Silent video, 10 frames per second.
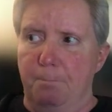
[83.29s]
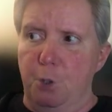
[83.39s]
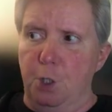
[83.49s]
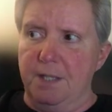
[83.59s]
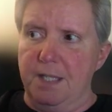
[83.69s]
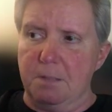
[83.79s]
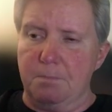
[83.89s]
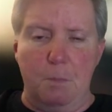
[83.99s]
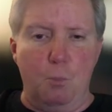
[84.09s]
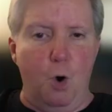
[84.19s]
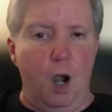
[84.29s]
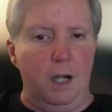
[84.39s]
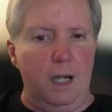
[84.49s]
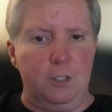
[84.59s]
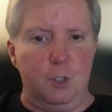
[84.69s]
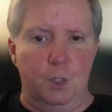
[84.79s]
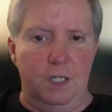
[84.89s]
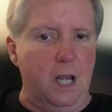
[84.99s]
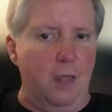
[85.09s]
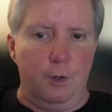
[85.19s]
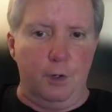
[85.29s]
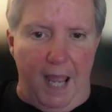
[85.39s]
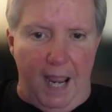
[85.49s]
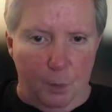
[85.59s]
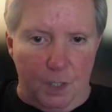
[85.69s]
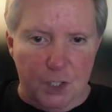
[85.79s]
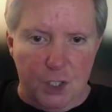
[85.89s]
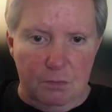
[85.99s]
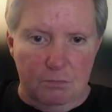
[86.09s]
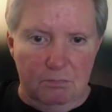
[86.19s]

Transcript: put this memoir into another language.